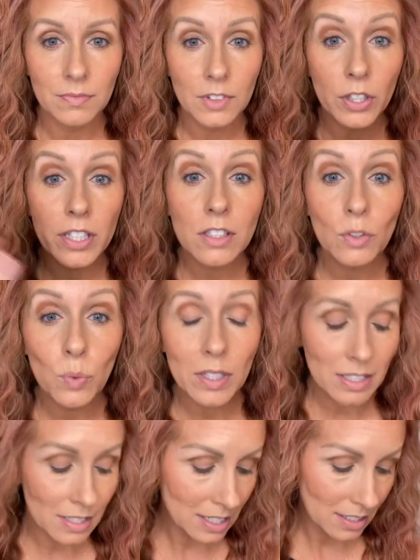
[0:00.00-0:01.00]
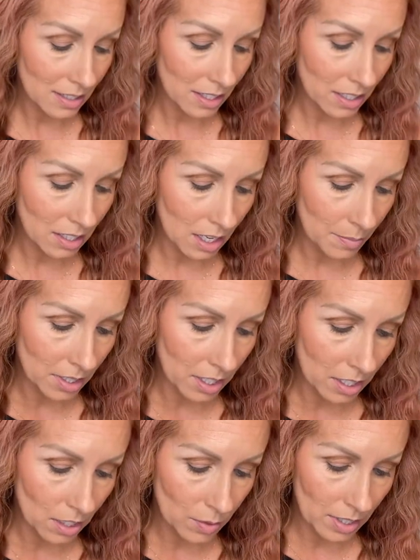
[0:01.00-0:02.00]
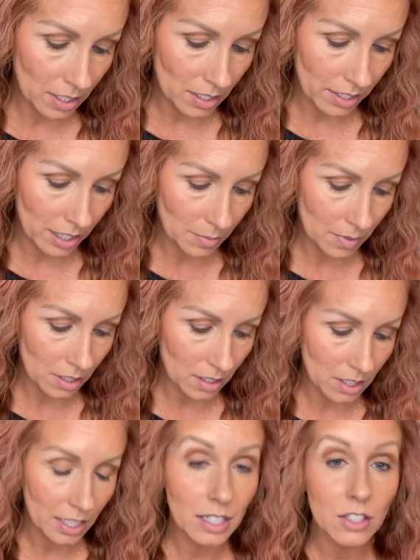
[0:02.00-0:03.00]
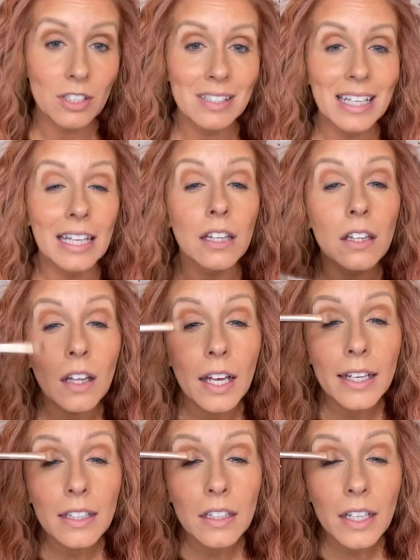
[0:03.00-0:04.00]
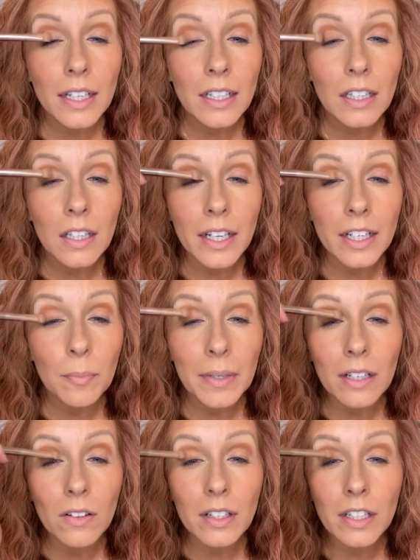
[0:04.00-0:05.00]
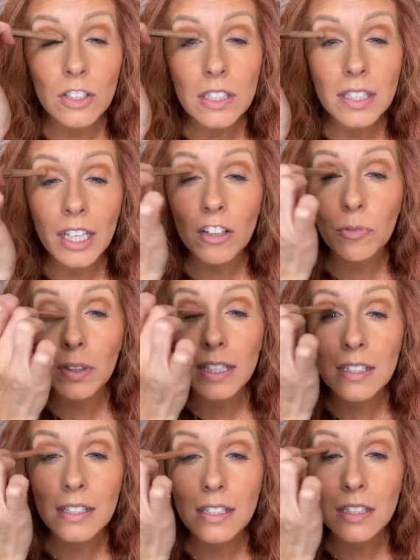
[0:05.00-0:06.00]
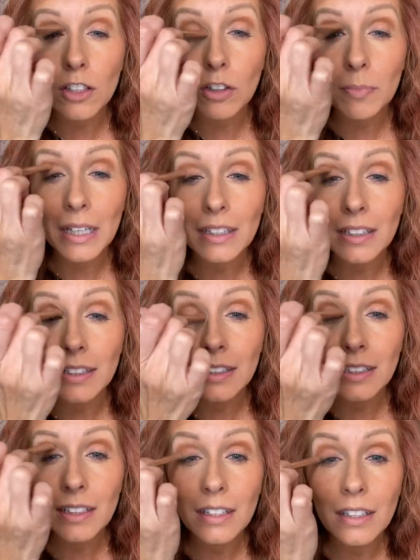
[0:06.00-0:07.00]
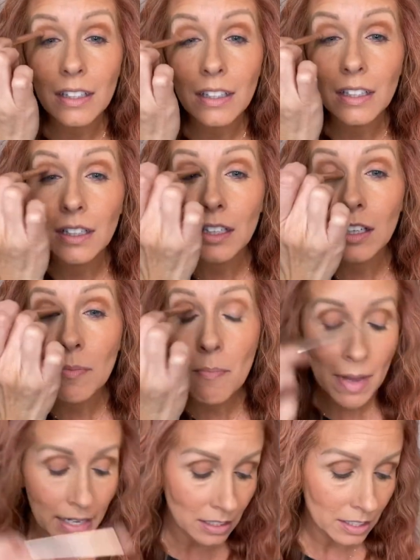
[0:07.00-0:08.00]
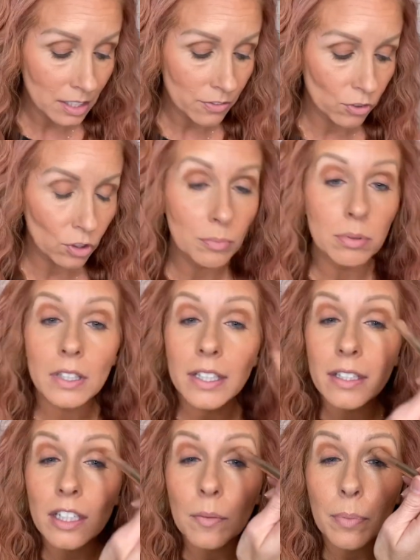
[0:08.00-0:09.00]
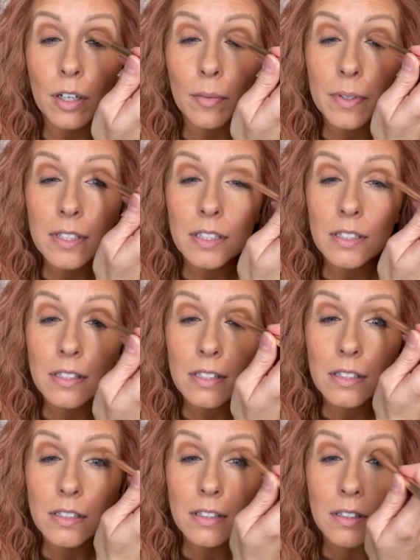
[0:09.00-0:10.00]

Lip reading: All right, so once that's there, I'm gonna go in and I'm gonna take just a light amount and just kind of place this on my lid, mainly for blending purposes.